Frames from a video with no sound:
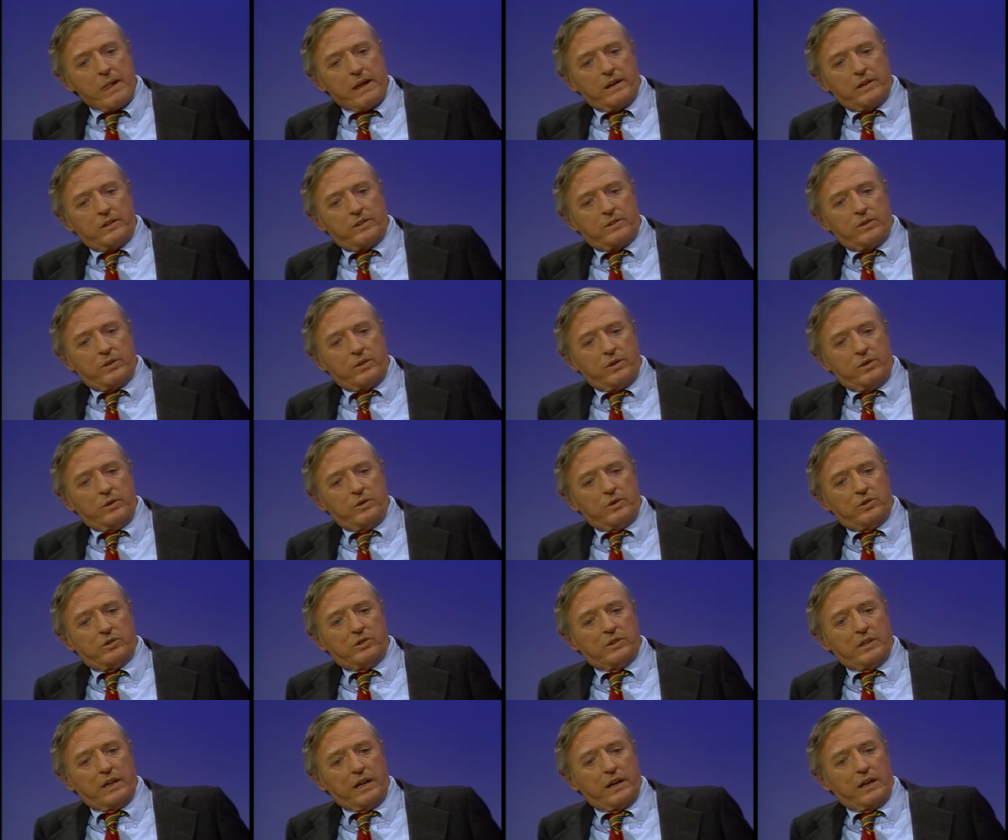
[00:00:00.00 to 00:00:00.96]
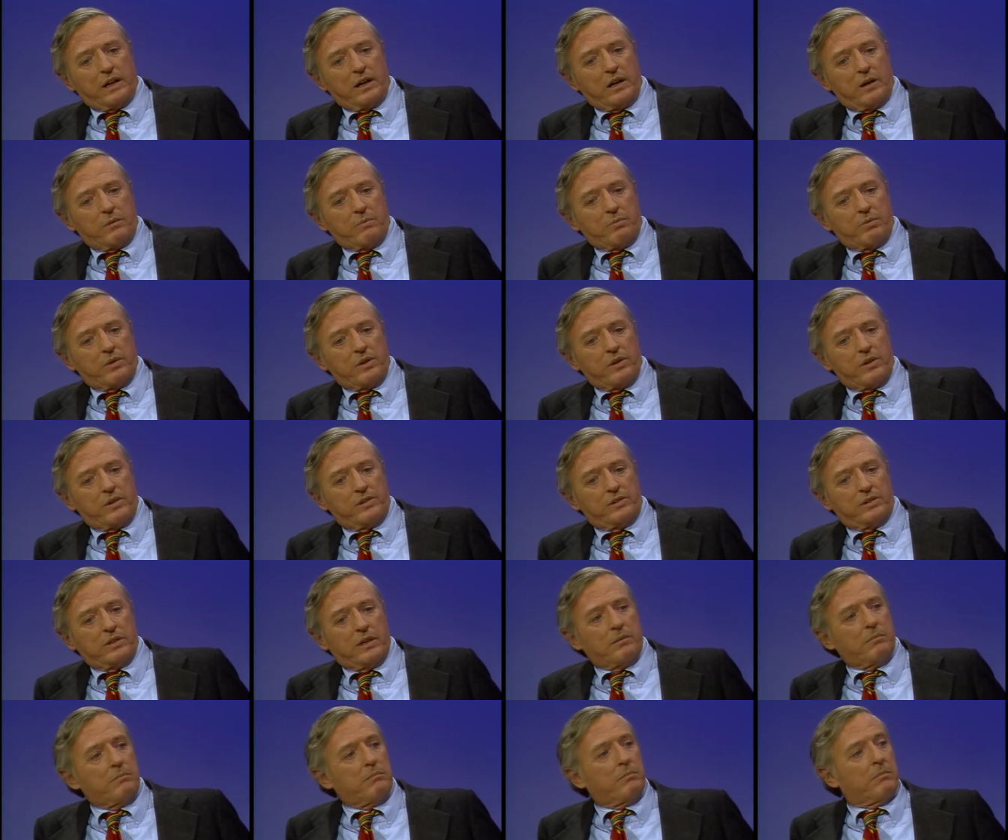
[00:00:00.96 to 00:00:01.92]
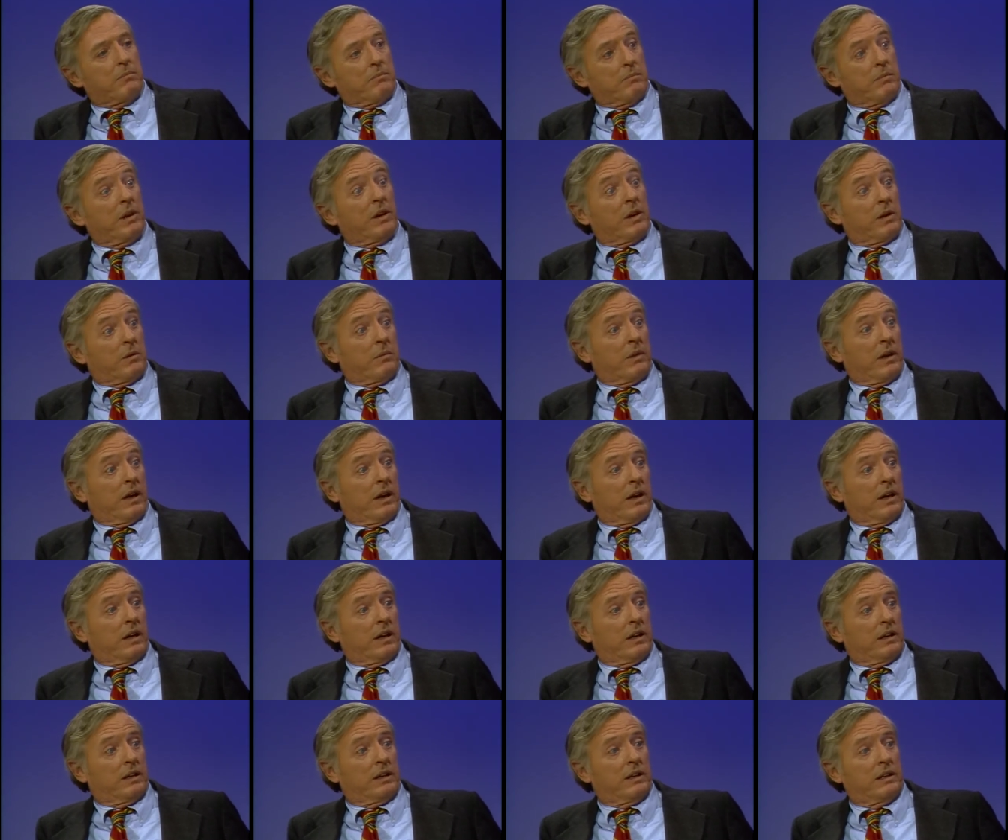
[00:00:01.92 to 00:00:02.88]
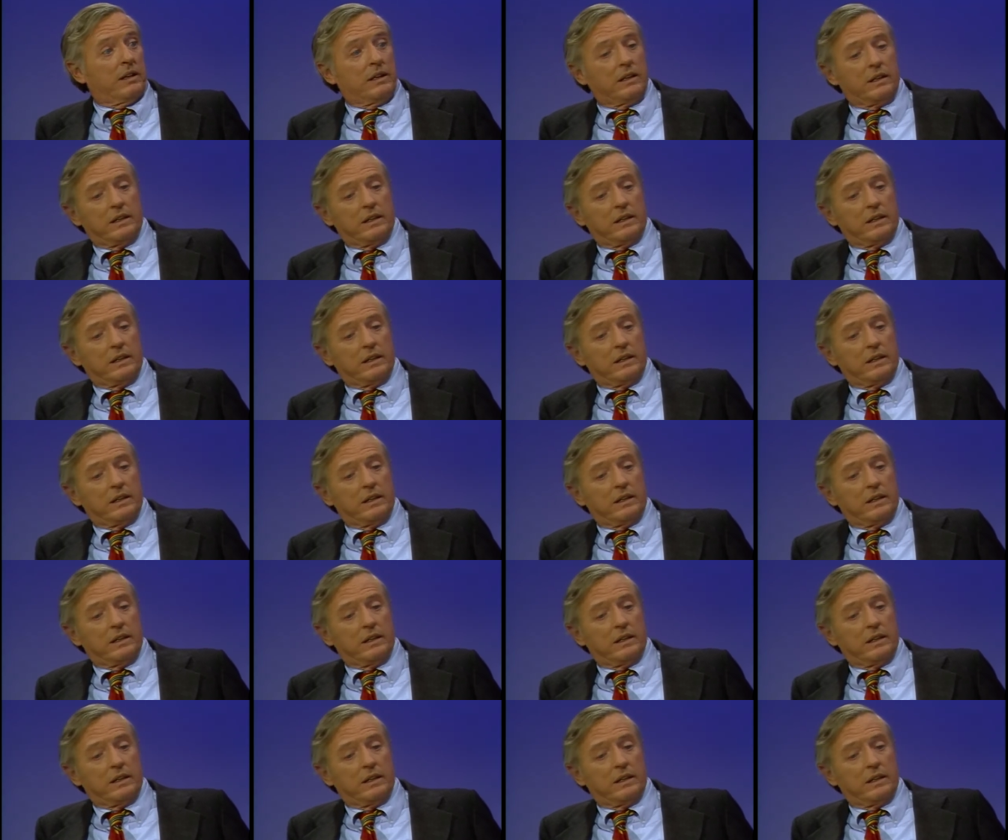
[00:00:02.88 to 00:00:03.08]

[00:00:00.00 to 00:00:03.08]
So you set it up with some middleman